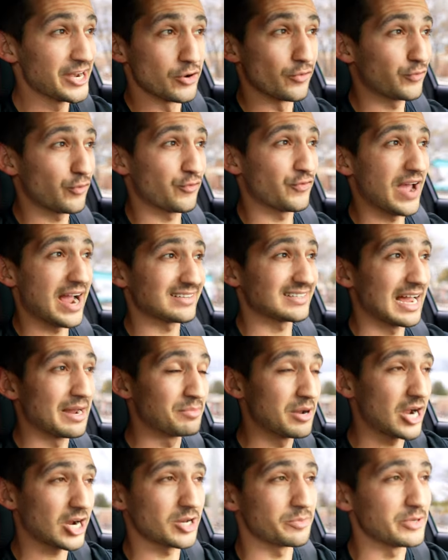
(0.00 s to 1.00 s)
know for a fact I'm
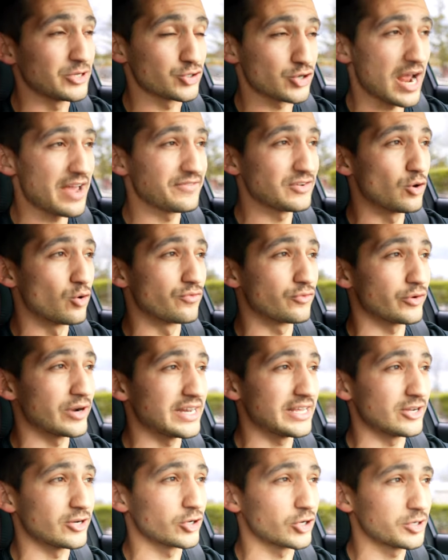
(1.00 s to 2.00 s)
not going to be driving over
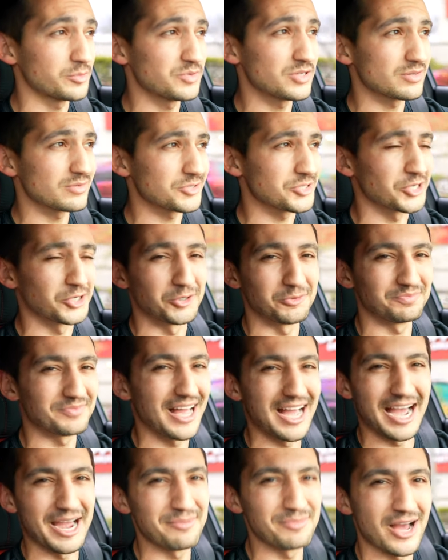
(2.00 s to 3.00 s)
any curbs, so
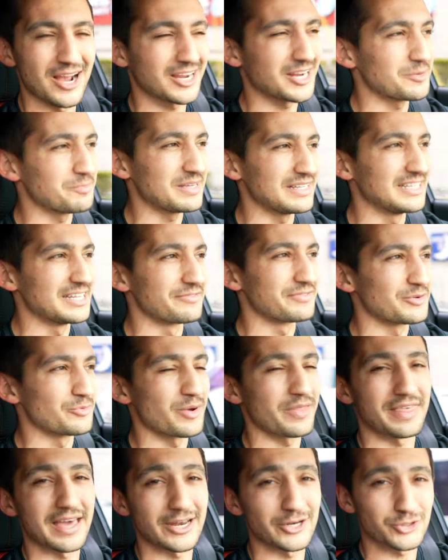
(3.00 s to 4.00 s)
I'm not going to be living
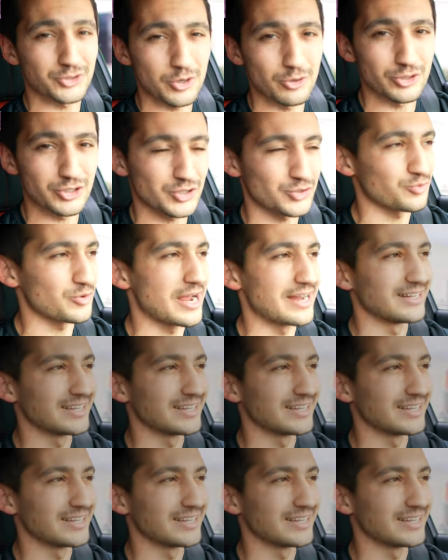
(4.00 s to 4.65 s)
with that atrocious ride